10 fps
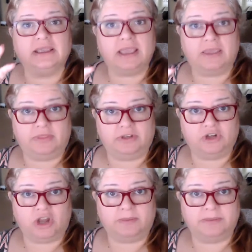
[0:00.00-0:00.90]
get the
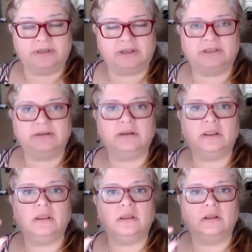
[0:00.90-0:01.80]
job done,
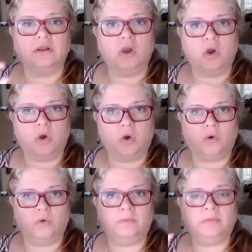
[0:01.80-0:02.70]
go
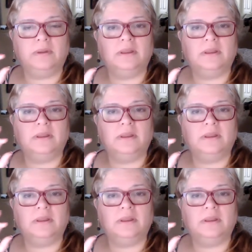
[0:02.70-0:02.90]
home,